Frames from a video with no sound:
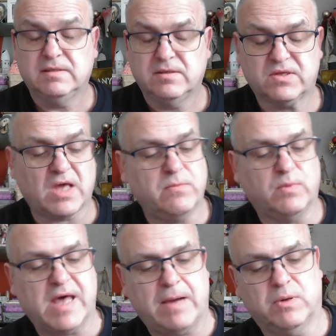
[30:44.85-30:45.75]
Same with
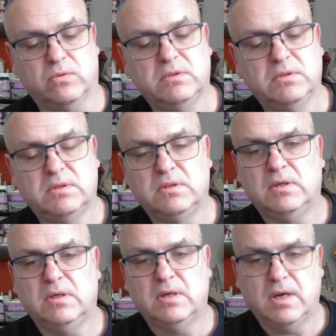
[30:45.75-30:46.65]
Apple
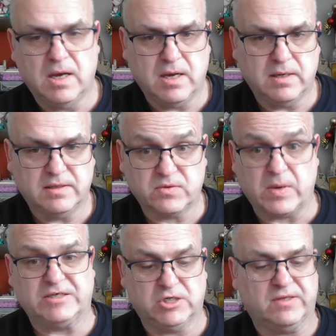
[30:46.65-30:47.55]
to
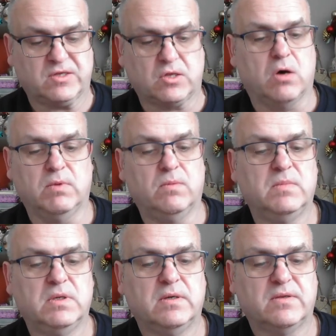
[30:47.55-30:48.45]
actually stop them.
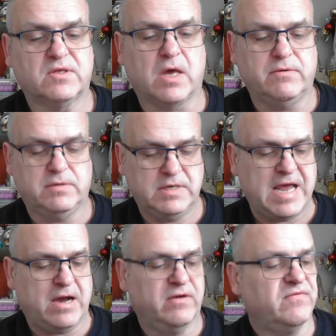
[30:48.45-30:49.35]
So
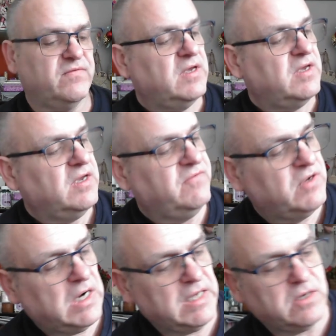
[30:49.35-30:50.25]
now if you
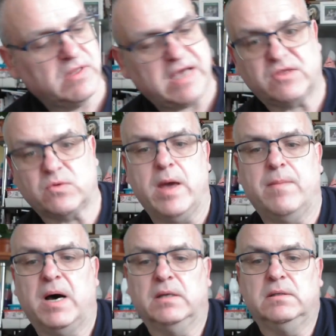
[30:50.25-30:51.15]
click on that square
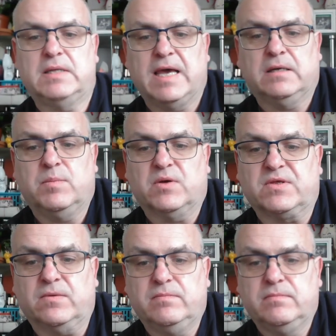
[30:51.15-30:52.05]
button down the bottom,